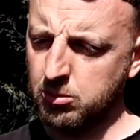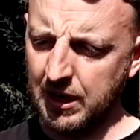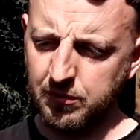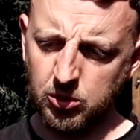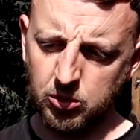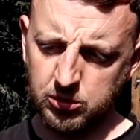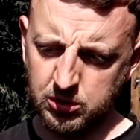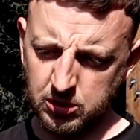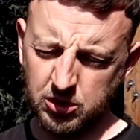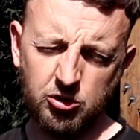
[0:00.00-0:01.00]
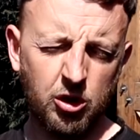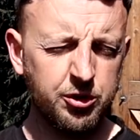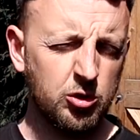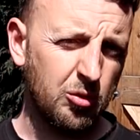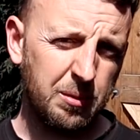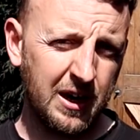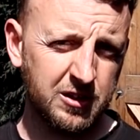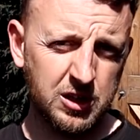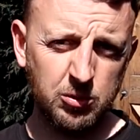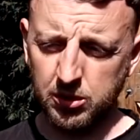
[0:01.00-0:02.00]
we'll have a look, grind it all
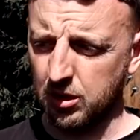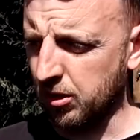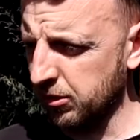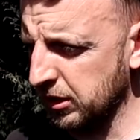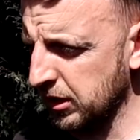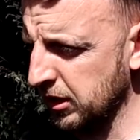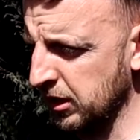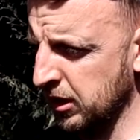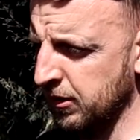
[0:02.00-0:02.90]
back, see what they're like.